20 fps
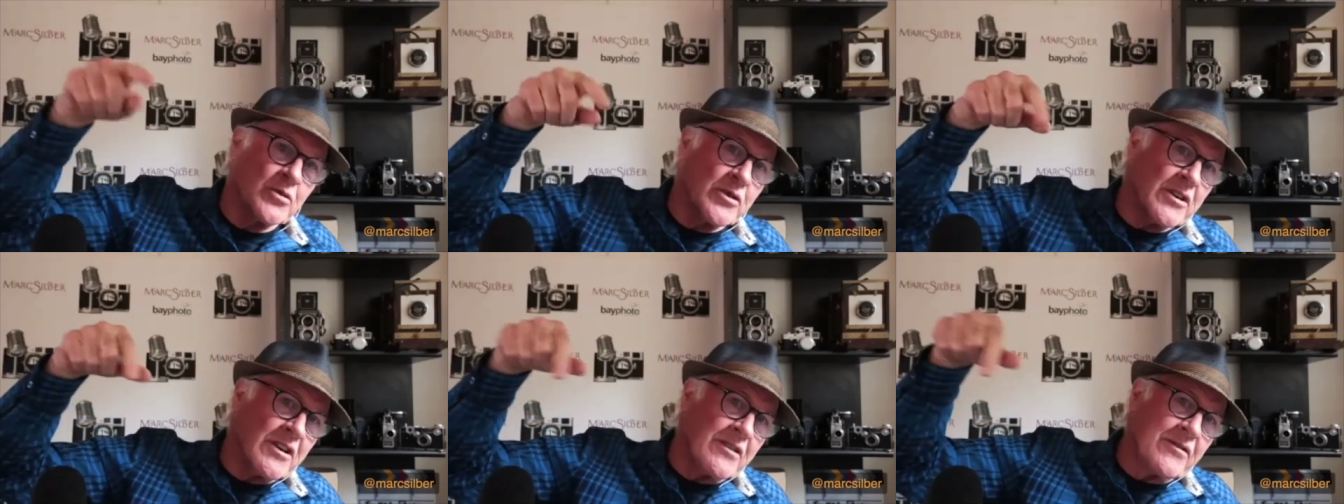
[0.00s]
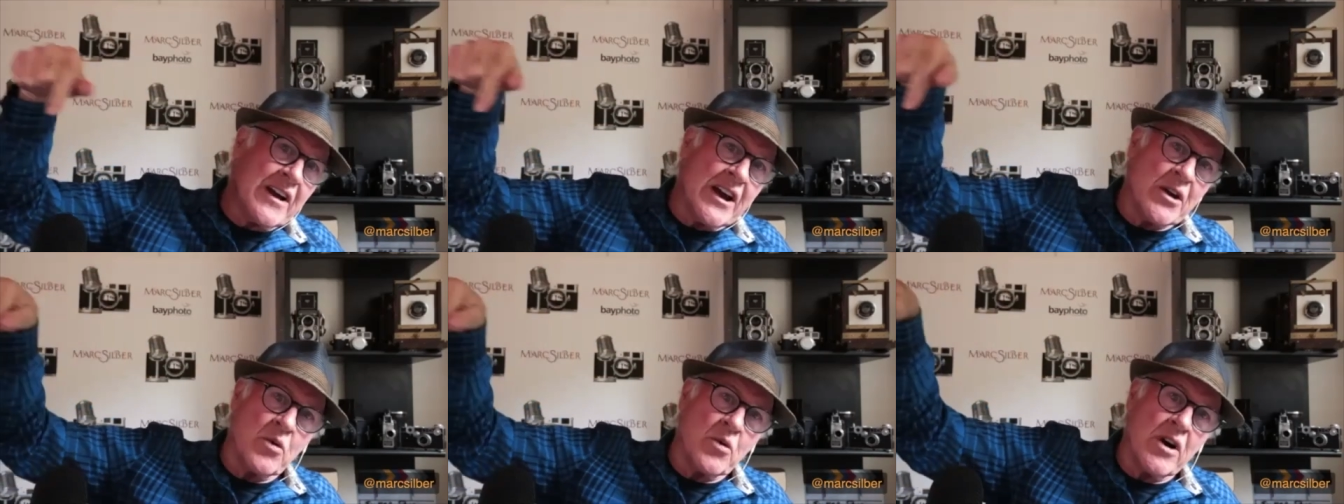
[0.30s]
what
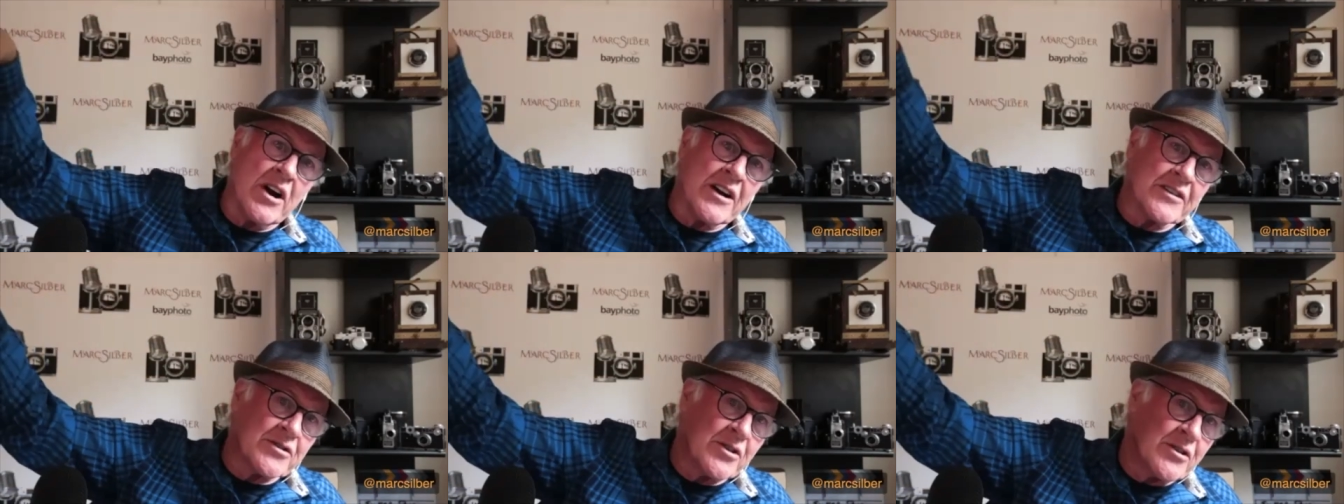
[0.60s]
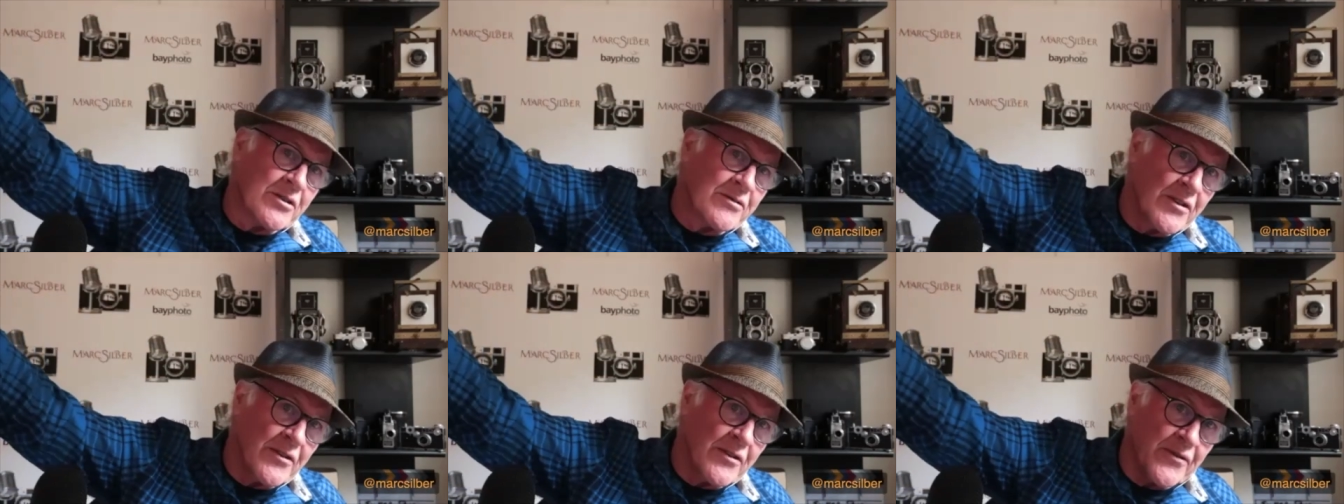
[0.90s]
if I walked
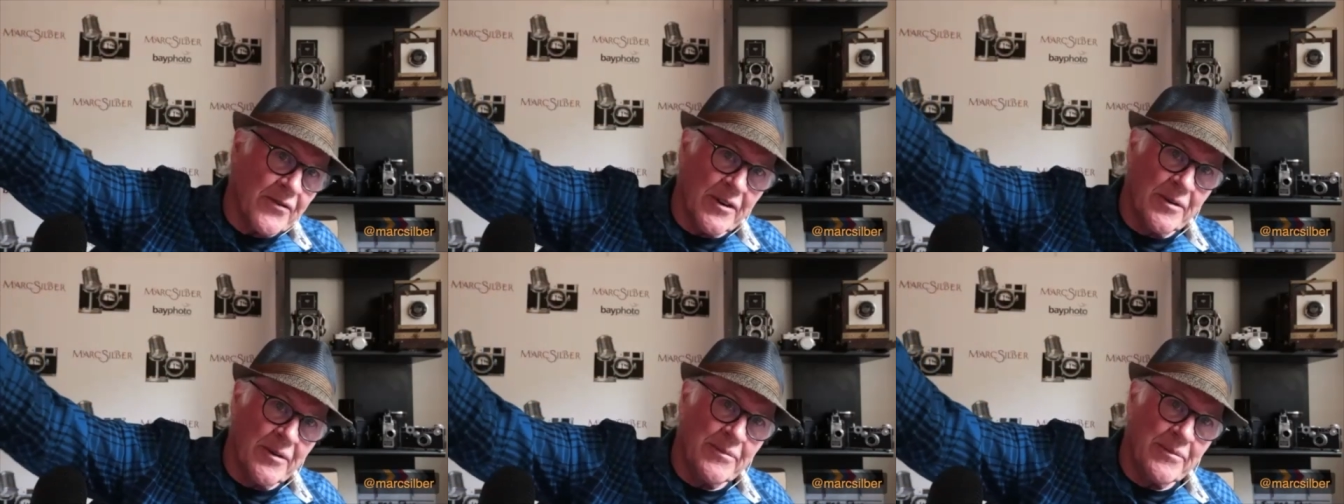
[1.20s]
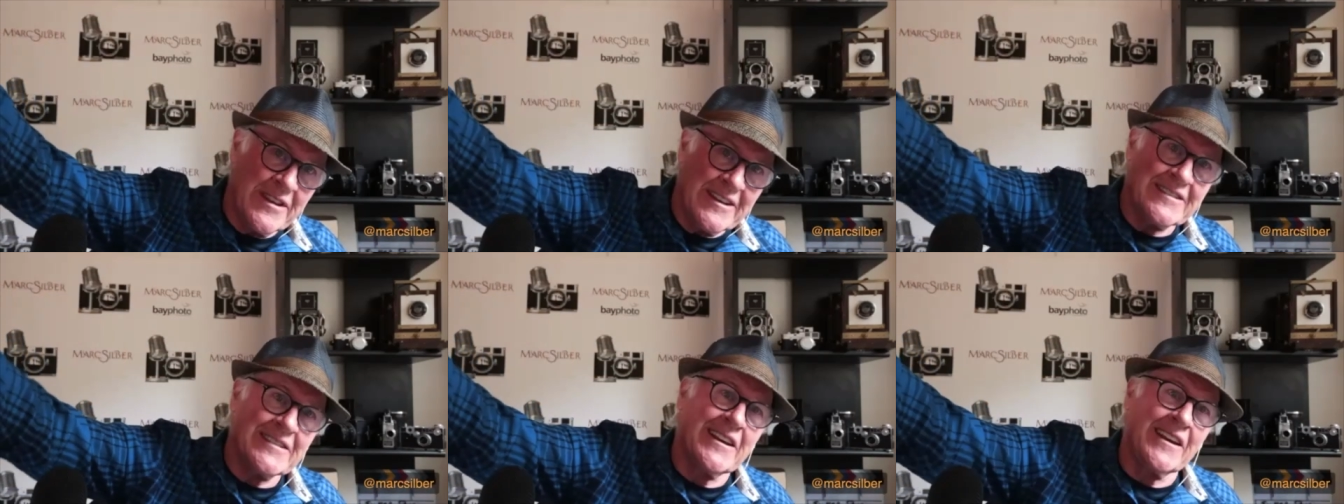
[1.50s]
over from
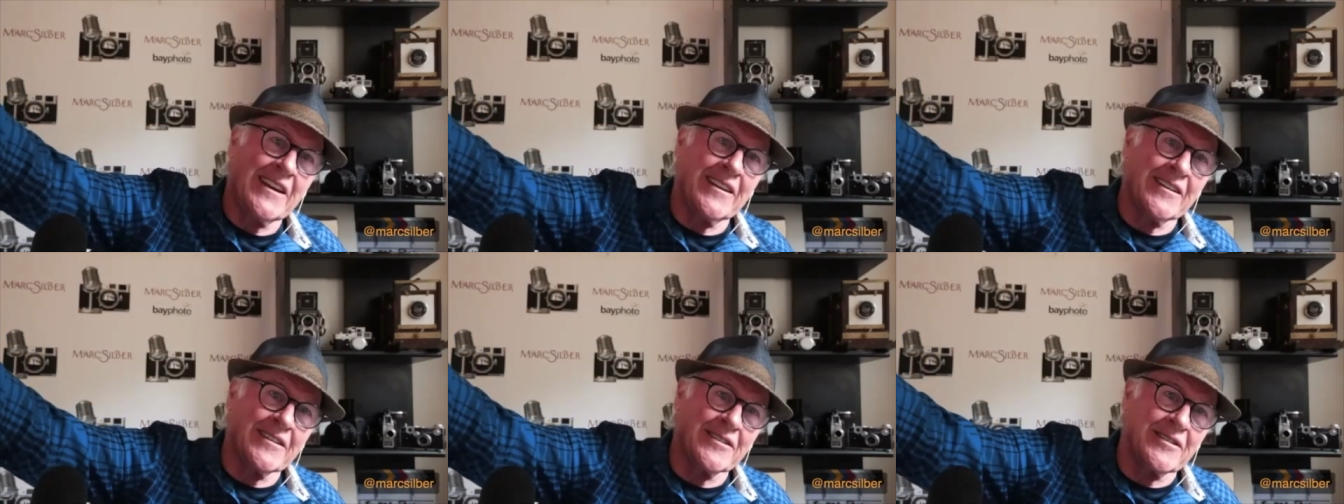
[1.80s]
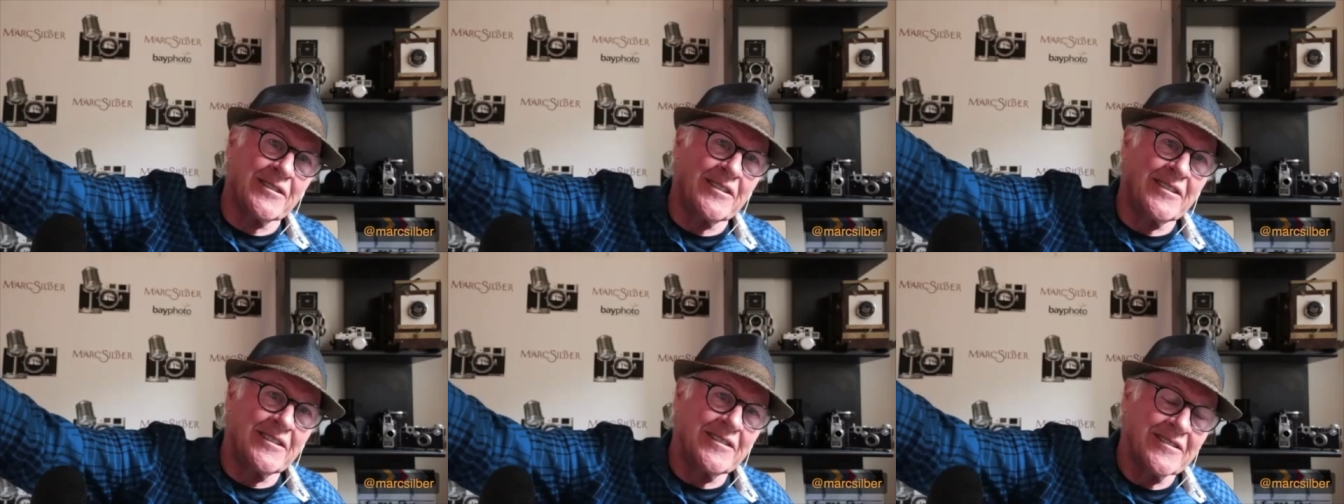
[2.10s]
this
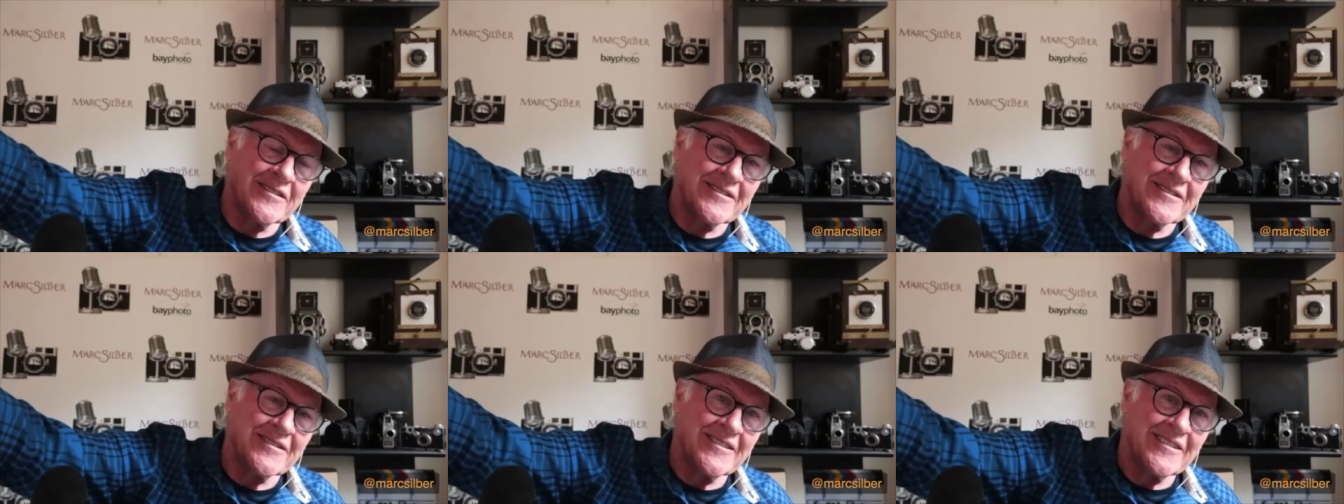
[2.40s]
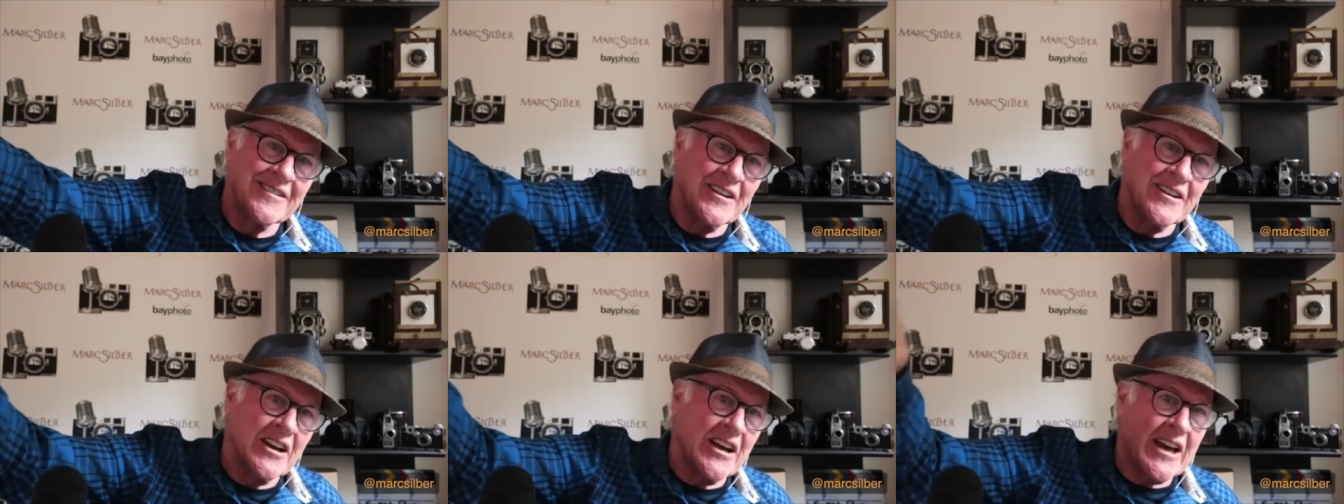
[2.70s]
angle
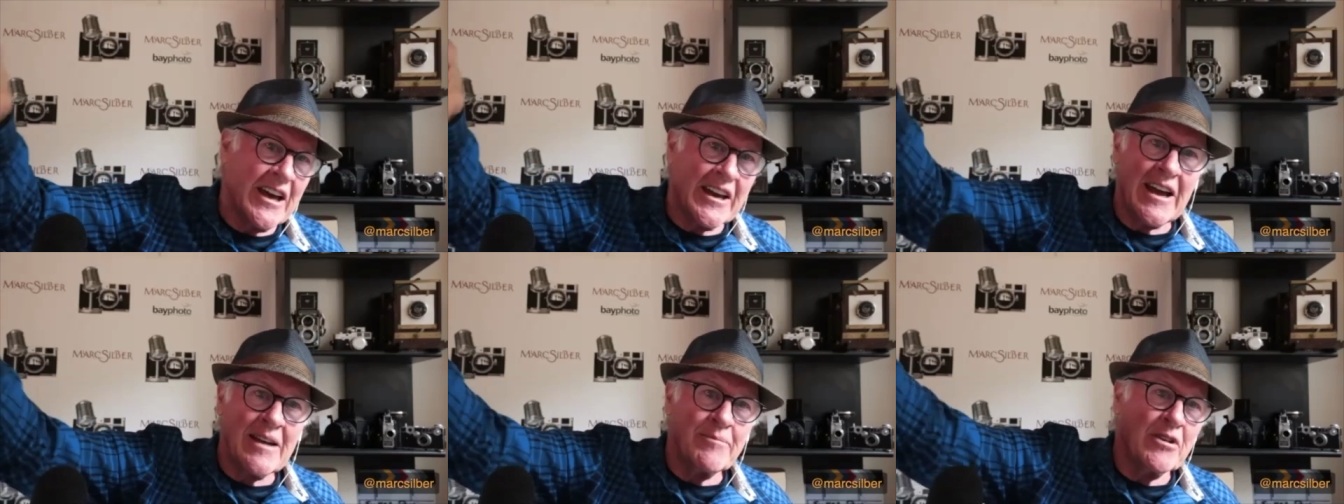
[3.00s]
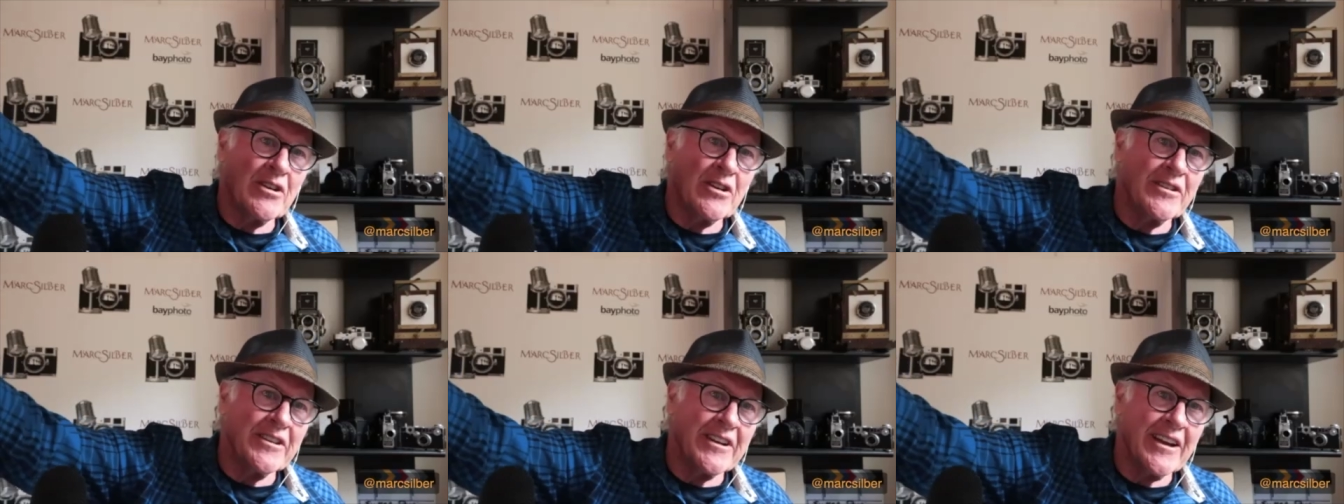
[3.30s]
and I'm
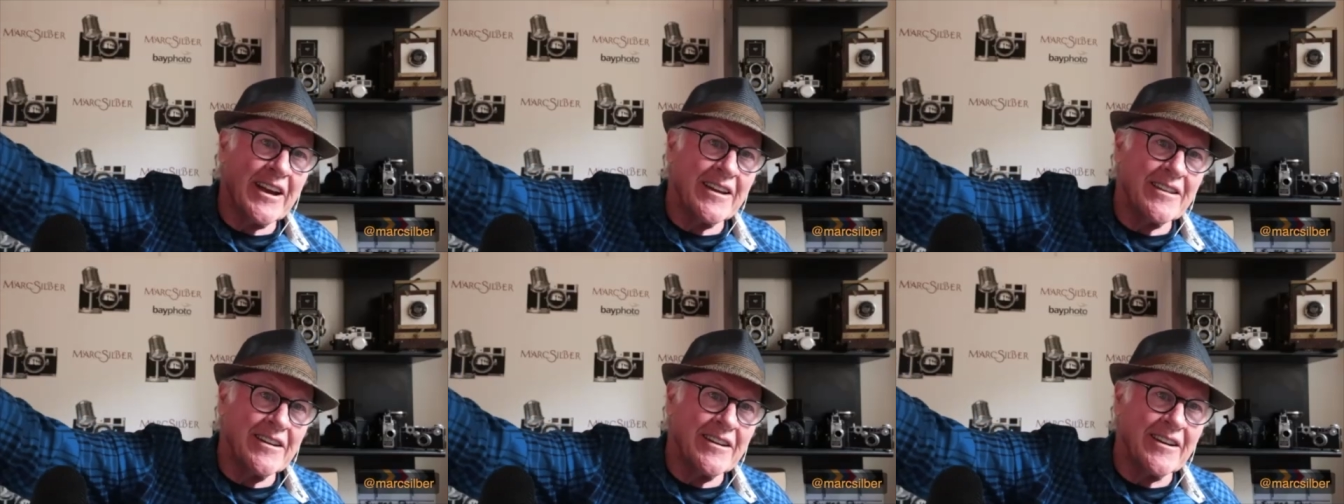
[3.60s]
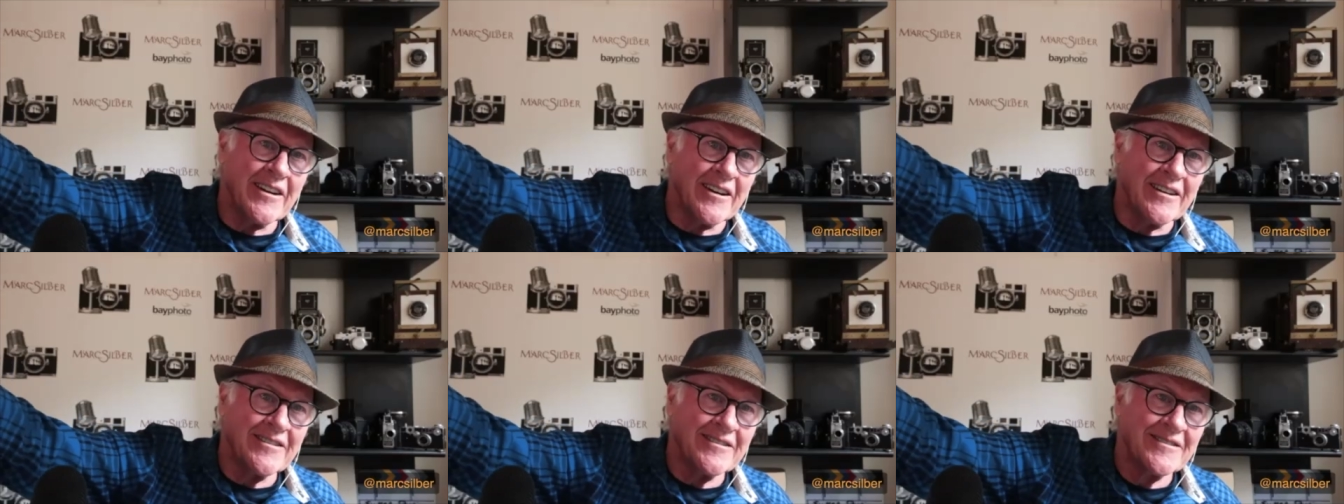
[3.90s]
the only guy
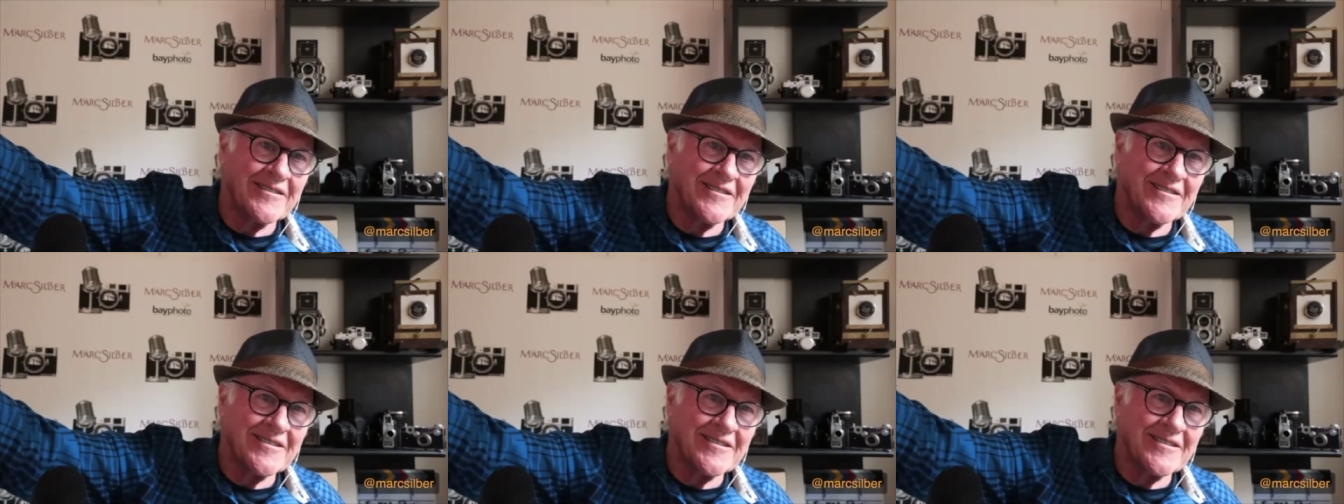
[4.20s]
there?